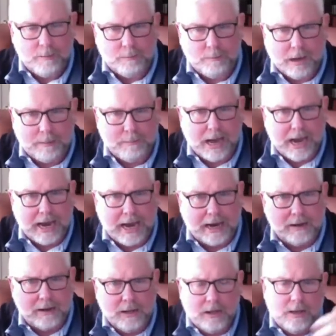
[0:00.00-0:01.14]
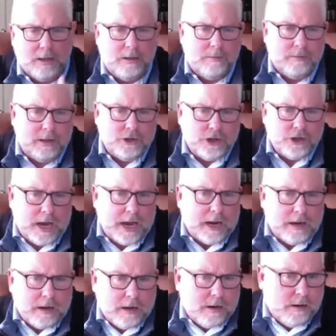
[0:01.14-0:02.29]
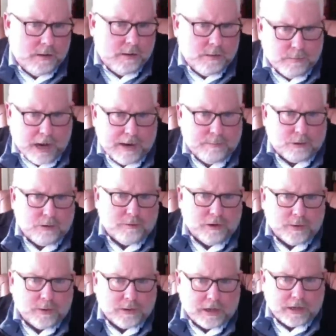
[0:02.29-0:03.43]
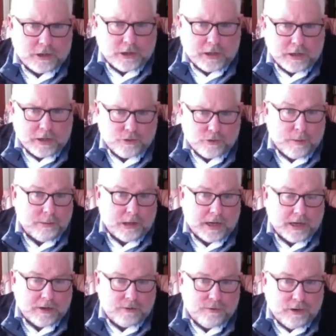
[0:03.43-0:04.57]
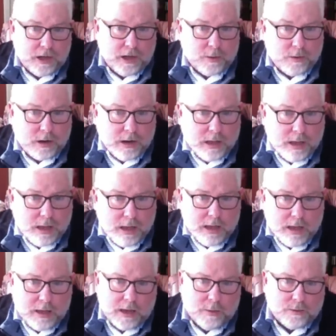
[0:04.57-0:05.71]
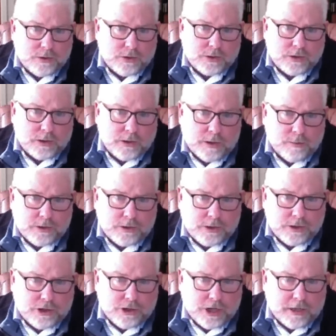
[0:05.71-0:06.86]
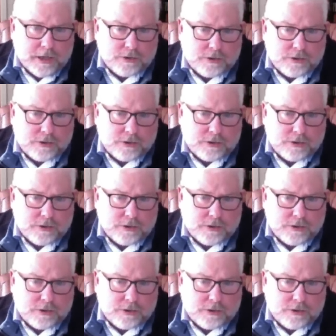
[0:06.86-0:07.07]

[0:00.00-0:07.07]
by buying a giant bond portfolio essentially and tripling its float. It was just a genius